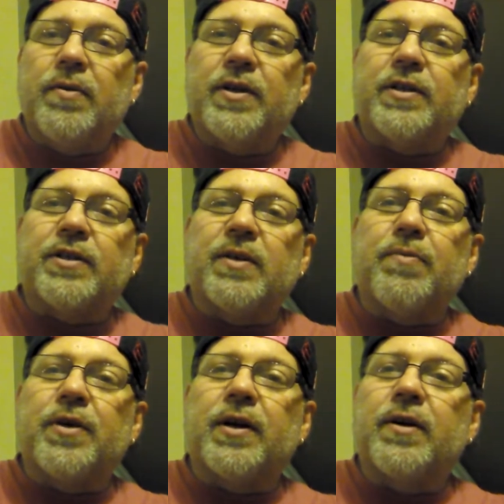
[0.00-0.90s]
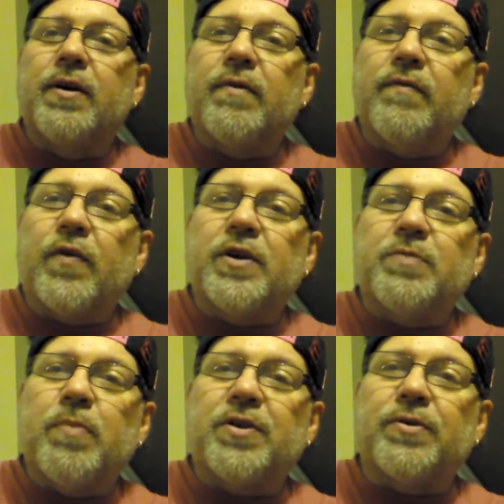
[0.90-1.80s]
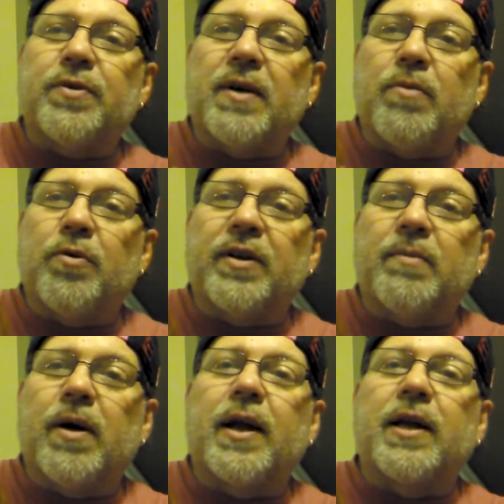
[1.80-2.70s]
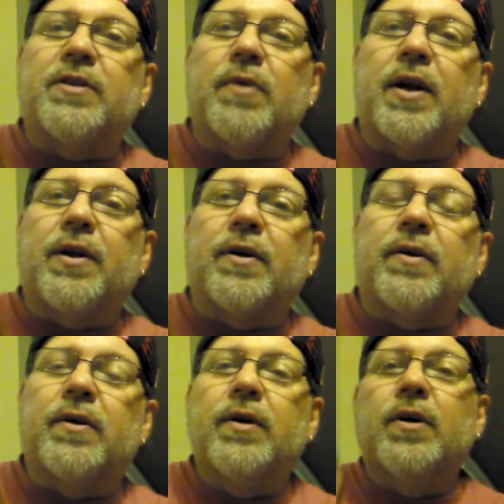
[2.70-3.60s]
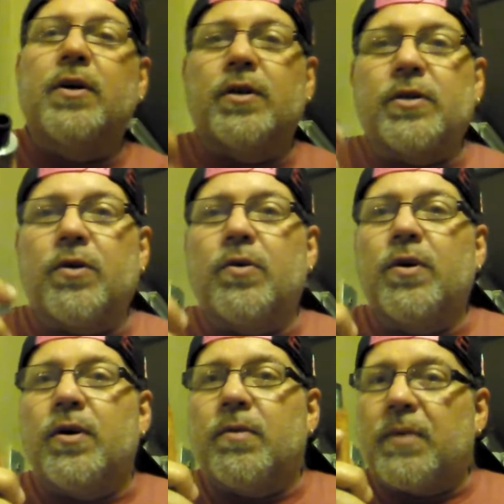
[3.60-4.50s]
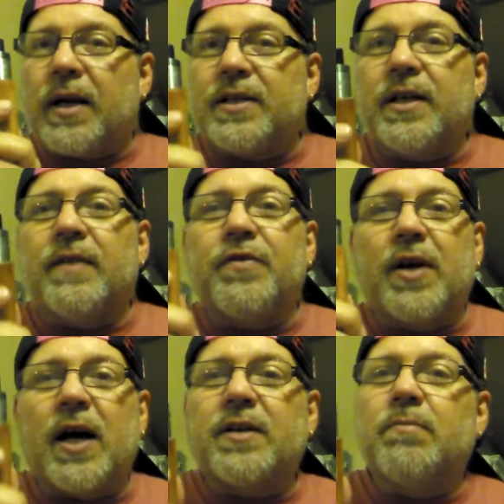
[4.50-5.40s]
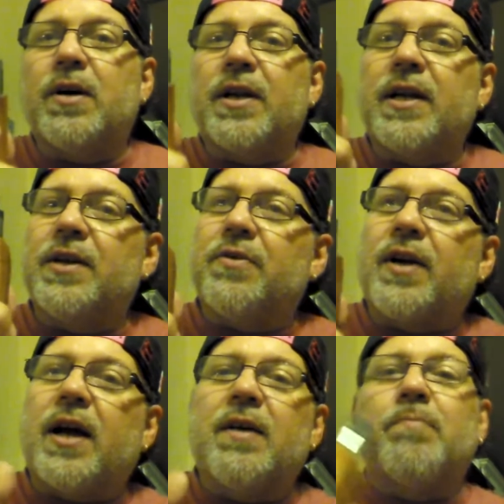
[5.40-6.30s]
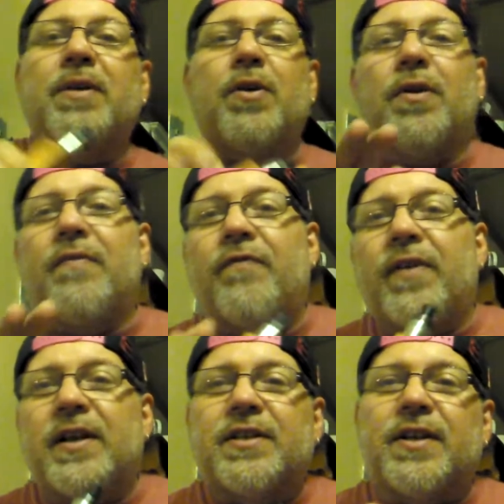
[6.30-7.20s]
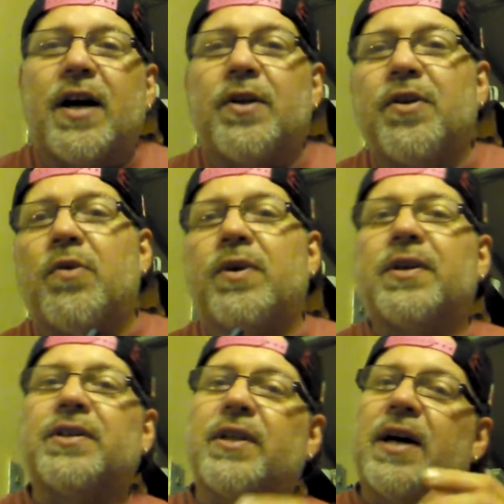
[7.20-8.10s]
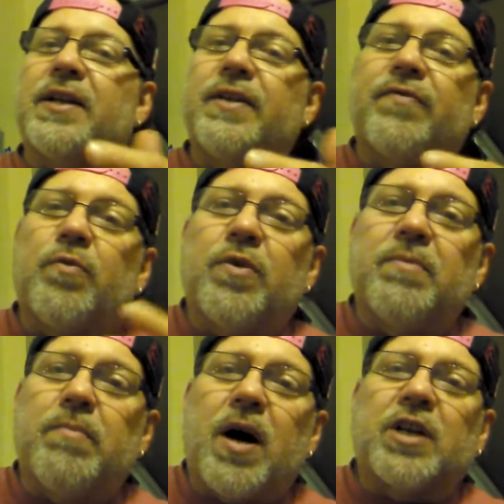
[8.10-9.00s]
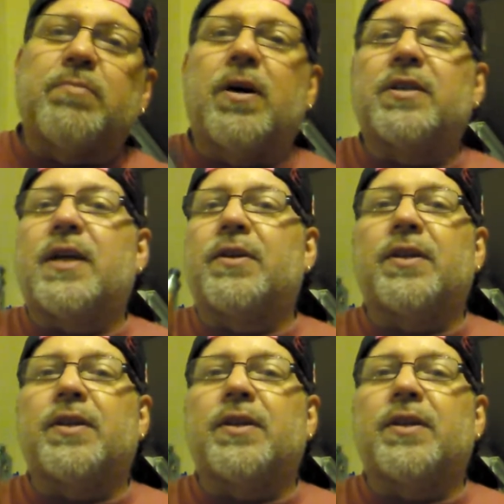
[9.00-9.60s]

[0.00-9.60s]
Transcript: This is something very special that I'm holding in my hands right here. So, like I said, if you got the money and you're kind of been on the fence, not knowing there's a lot of different wooden box mods out